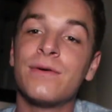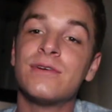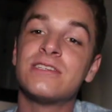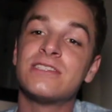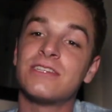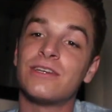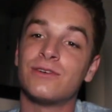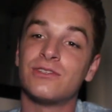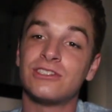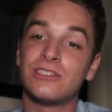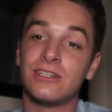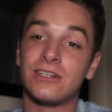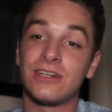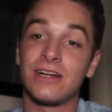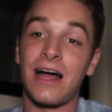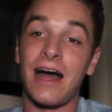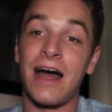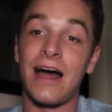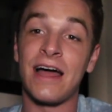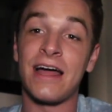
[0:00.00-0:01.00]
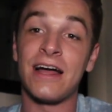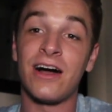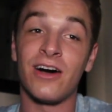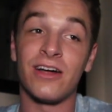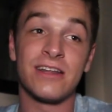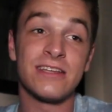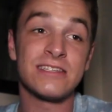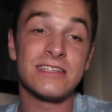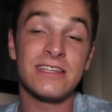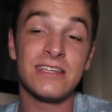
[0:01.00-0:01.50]
I was so shook. I
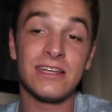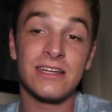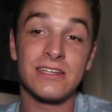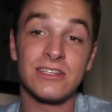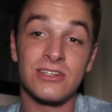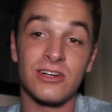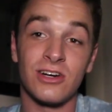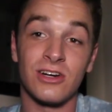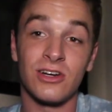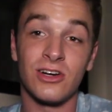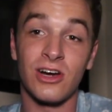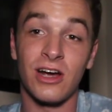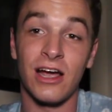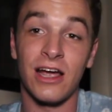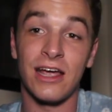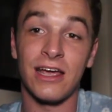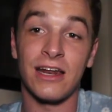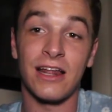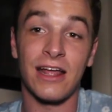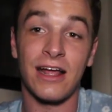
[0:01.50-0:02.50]
honestly like started crying.